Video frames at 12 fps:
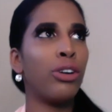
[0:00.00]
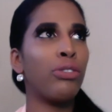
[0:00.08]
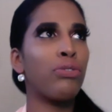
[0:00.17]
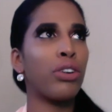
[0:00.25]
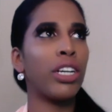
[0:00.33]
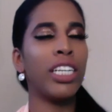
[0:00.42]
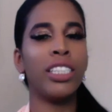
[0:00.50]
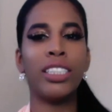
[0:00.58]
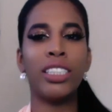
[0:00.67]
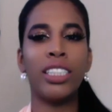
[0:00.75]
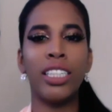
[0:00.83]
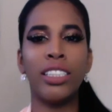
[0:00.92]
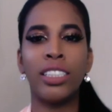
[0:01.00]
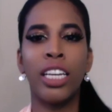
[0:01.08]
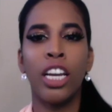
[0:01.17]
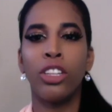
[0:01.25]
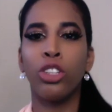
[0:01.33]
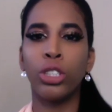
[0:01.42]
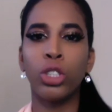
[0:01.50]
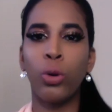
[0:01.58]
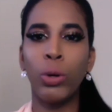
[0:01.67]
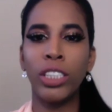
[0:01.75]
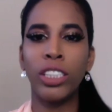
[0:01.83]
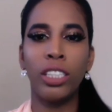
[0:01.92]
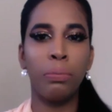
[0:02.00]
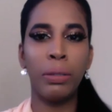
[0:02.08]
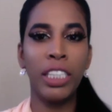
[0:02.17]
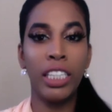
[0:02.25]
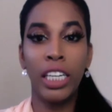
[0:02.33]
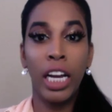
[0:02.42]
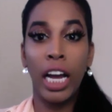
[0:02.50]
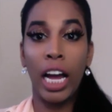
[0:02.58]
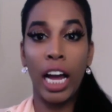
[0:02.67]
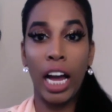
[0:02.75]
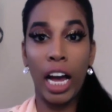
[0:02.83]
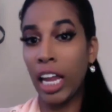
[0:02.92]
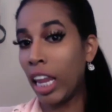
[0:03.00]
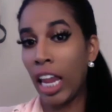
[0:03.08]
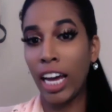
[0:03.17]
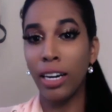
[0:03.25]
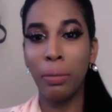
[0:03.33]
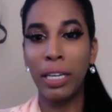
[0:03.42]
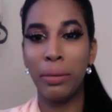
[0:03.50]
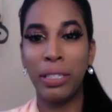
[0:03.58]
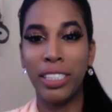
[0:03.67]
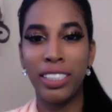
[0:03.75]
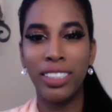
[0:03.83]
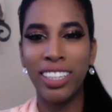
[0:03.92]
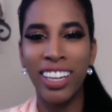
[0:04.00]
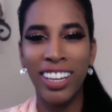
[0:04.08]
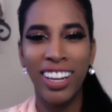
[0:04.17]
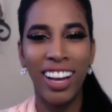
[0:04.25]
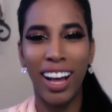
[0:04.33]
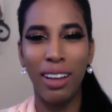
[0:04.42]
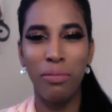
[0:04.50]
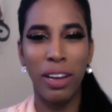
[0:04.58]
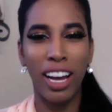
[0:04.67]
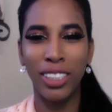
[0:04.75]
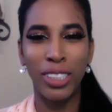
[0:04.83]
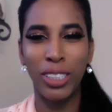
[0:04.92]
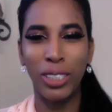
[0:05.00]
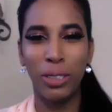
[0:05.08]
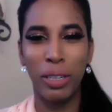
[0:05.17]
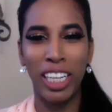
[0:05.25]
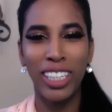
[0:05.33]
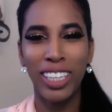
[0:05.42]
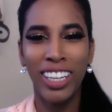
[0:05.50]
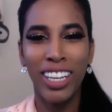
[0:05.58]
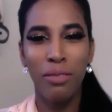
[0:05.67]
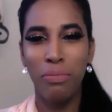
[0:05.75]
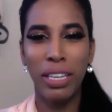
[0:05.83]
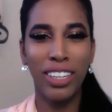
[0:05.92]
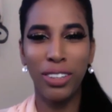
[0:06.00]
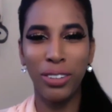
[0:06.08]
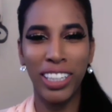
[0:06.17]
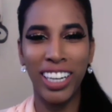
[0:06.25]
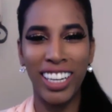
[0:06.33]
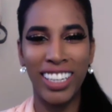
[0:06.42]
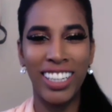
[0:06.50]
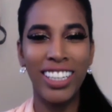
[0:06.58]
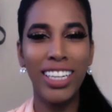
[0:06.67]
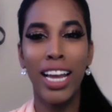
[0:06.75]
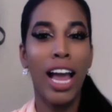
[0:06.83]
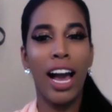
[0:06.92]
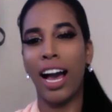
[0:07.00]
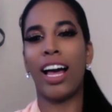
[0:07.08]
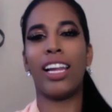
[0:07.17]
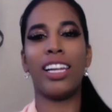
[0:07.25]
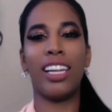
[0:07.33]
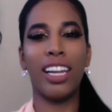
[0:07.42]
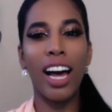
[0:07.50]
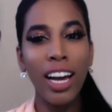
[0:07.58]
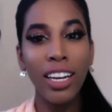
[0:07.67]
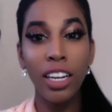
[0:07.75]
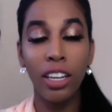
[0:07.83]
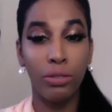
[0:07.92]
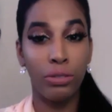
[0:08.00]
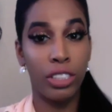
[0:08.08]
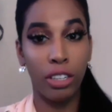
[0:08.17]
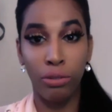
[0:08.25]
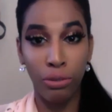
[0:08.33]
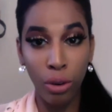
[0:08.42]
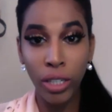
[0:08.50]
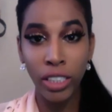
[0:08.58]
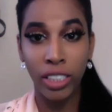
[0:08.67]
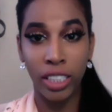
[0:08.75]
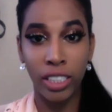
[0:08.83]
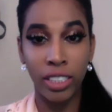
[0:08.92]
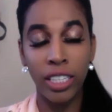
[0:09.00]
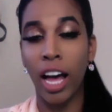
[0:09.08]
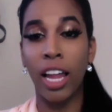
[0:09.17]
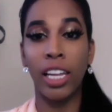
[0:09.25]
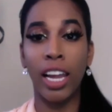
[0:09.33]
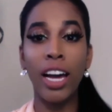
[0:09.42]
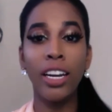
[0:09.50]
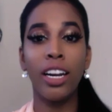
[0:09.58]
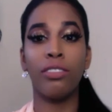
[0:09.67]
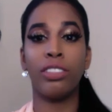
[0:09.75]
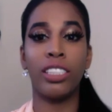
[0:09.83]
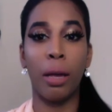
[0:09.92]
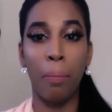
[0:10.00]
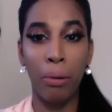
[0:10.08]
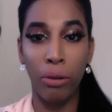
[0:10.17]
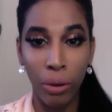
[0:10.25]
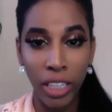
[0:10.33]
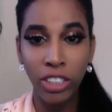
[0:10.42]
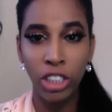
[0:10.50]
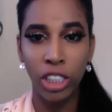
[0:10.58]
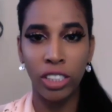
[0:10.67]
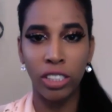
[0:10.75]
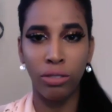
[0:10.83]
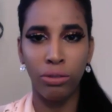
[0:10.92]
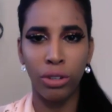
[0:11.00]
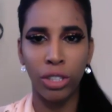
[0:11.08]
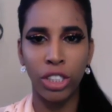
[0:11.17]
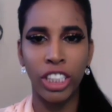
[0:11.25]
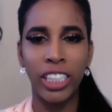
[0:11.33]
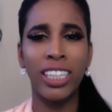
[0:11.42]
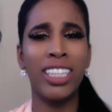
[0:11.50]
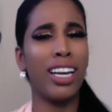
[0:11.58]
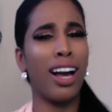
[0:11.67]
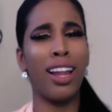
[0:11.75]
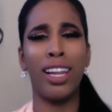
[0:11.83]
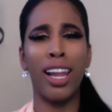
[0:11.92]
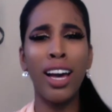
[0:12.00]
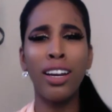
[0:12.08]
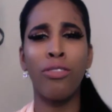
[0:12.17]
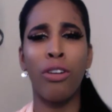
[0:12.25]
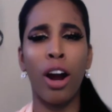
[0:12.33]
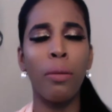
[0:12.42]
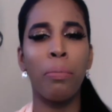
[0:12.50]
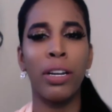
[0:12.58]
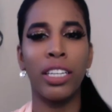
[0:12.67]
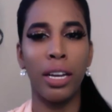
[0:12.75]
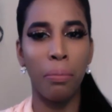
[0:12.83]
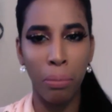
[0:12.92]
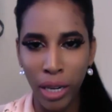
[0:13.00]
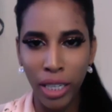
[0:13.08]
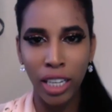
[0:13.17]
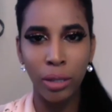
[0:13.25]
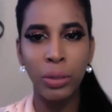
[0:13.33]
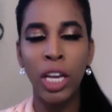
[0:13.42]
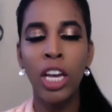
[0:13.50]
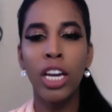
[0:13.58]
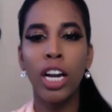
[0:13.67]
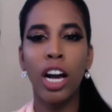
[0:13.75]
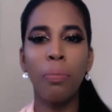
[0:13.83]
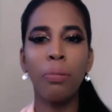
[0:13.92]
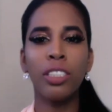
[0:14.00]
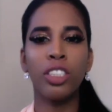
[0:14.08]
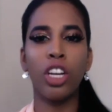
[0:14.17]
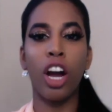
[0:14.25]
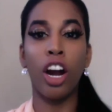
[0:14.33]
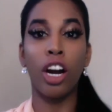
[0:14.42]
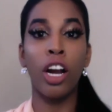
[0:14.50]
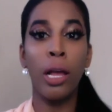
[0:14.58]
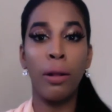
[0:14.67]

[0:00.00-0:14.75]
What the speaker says: for instance, there's going to be a lot of babies, I'm assuming, being created, a lot of divorces, a lot of separations, unfortunately, a lot of heartbreak and breakups. Couples are,